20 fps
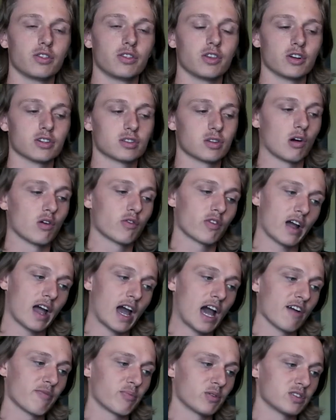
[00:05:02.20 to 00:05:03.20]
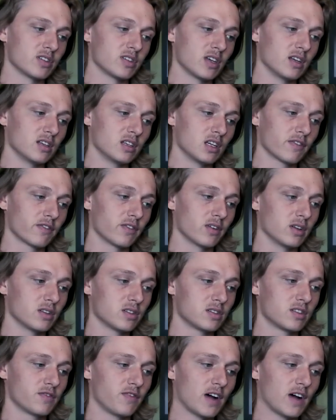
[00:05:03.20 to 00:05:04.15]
There's over a 0.5% difference,